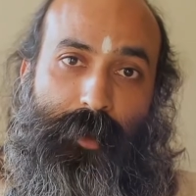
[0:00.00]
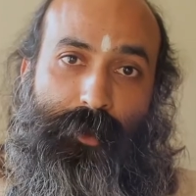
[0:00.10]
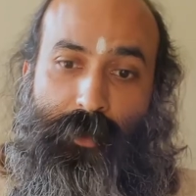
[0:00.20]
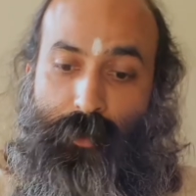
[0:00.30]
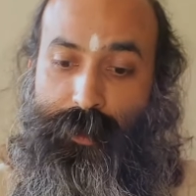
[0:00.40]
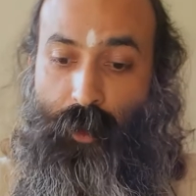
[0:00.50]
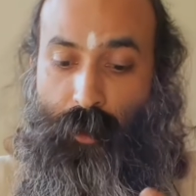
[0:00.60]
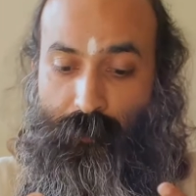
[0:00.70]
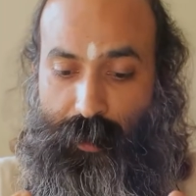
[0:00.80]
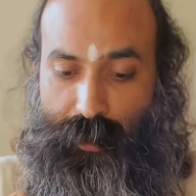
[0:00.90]
So it was an
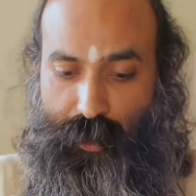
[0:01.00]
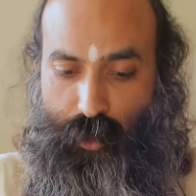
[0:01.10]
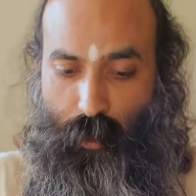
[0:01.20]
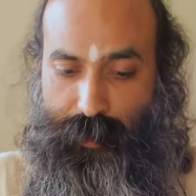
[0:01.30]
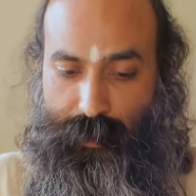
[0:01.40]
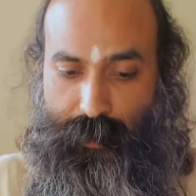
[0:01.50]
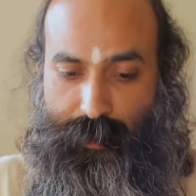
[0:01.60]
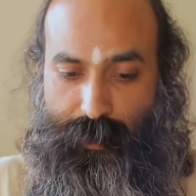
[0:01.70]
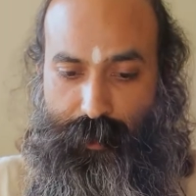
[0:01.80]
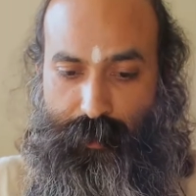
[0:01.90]
obvious choice and
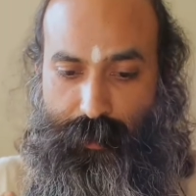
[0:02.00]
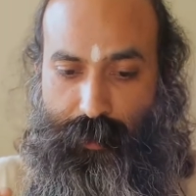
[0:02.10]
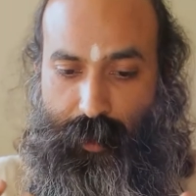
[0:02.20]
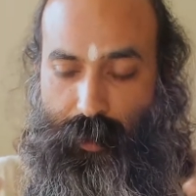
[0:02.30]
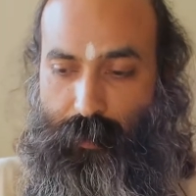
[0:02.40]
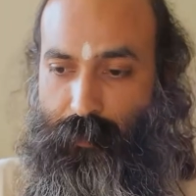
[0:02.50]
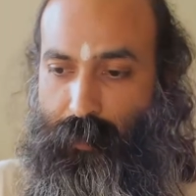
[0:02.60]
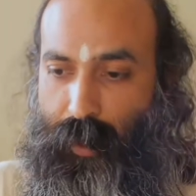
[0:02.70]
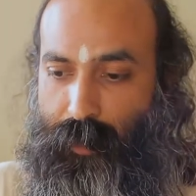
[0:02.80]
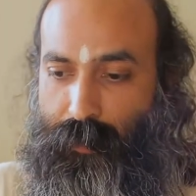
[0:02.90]
decision
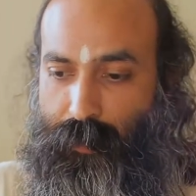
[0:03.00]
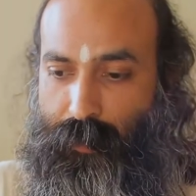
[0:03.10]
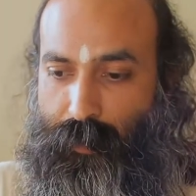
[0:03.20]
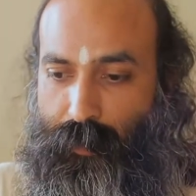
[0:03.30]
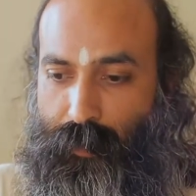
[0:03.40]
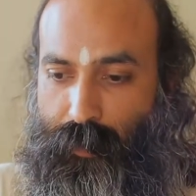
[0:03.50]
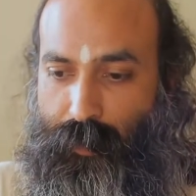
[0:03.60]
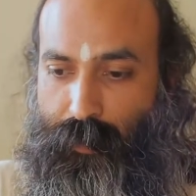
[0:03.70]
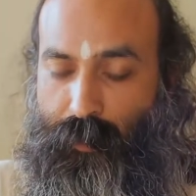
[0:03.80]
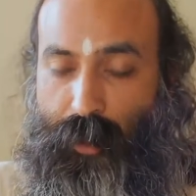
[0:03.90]
that
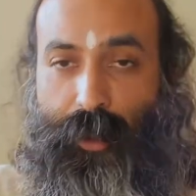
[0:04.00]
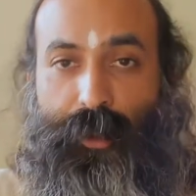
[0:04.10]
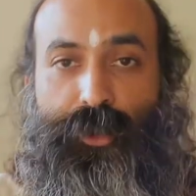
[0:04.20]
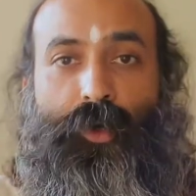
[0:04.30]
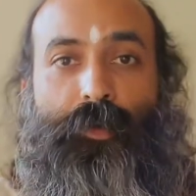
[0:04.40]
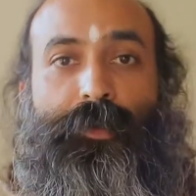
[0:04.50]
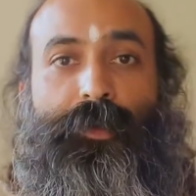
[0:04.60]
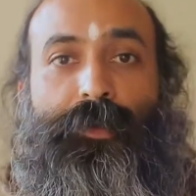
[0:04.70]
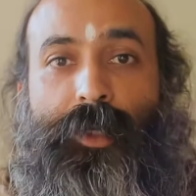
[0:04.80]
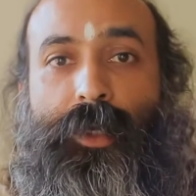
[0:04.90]
the energy of
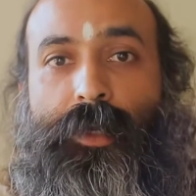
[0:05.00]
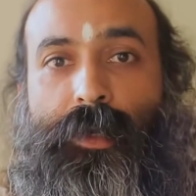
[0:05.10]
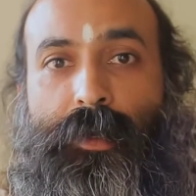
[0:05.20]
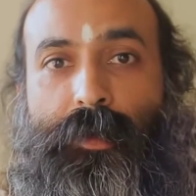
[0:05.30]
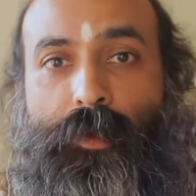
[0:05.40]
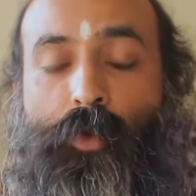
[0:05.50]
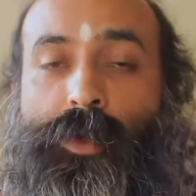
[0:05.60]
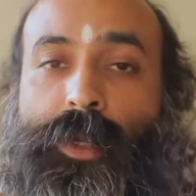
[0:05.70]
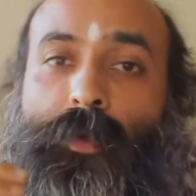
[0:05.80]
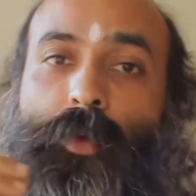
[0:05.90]
the three,
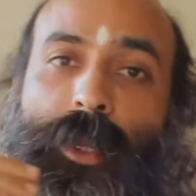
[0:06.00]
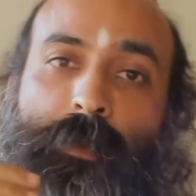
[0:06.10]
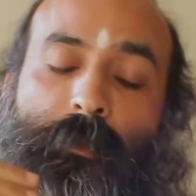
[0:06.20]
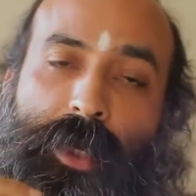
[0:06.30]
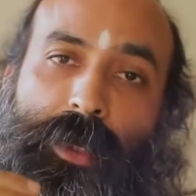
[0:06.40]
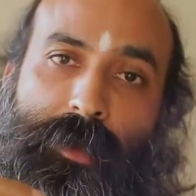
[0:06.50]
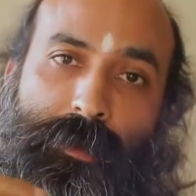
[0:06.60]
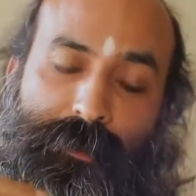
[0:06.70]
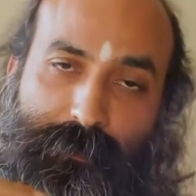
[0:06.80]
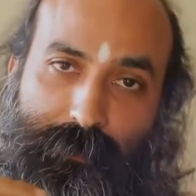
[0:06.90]
only one
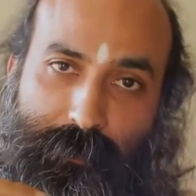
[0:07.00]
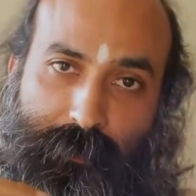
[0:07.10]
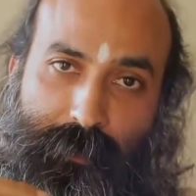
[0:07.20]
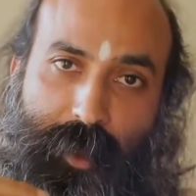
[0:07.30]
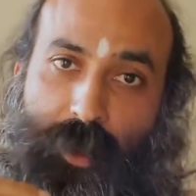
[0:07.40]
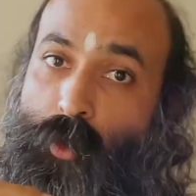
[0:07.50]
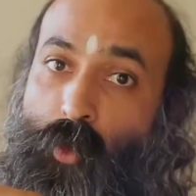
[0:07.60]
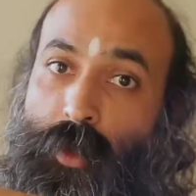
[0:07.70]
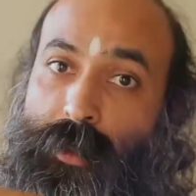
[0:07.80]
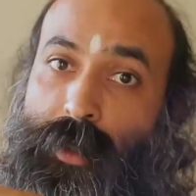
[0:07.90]
being can
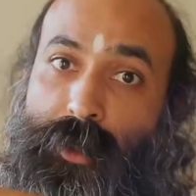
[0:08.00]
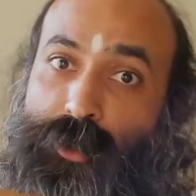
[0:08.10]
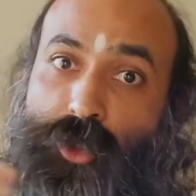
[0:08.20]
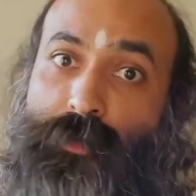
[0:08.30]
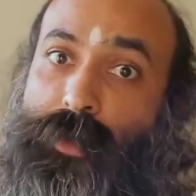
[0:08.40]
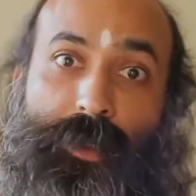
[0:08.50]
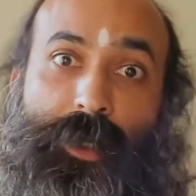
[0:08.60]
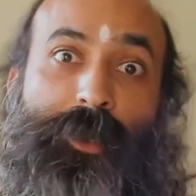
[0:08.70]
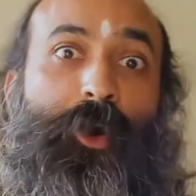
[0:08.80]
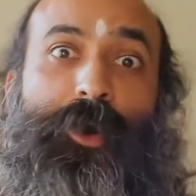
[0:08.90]
hold the energy of the
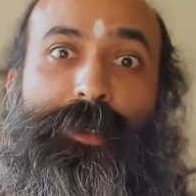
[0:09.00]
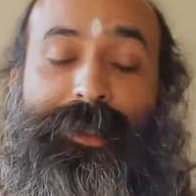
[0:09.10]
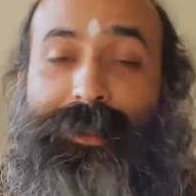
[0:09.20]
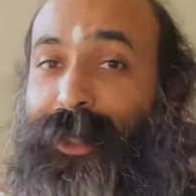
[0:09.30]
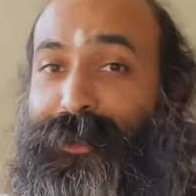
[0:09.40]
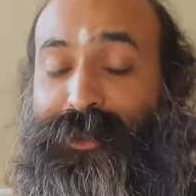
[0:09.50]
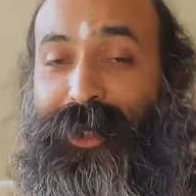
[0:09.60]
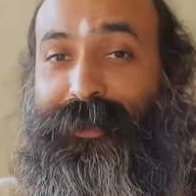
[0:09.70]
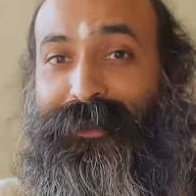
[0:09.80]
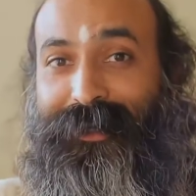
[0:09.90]
three lords, and that's
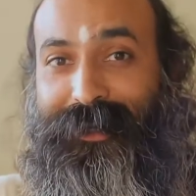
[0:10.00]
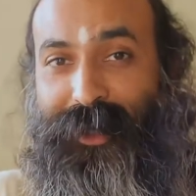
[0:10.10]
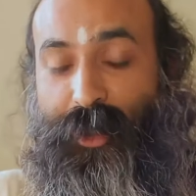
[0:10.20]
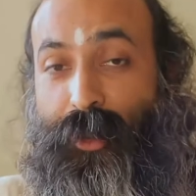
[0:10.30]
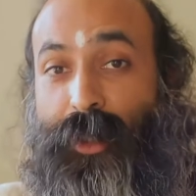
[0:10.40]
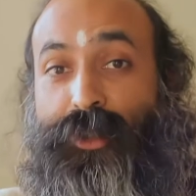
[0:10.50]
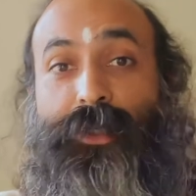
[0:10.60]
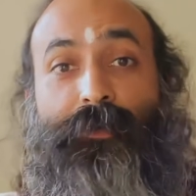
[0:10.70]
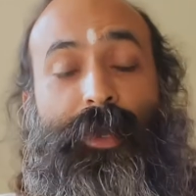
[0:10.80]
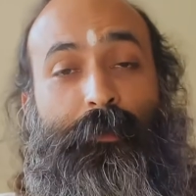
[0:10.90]
Shakti, that's
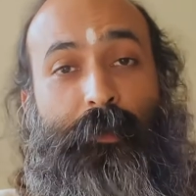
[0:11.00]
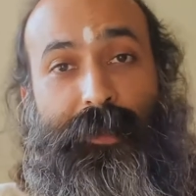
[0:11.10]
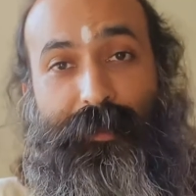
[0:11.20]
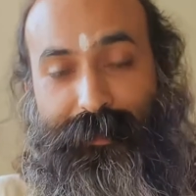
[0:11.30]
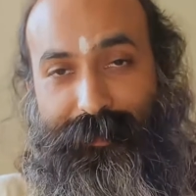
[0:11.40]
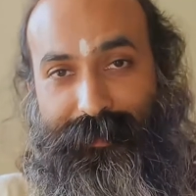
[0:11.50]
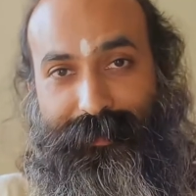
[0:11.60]
Divine Mother.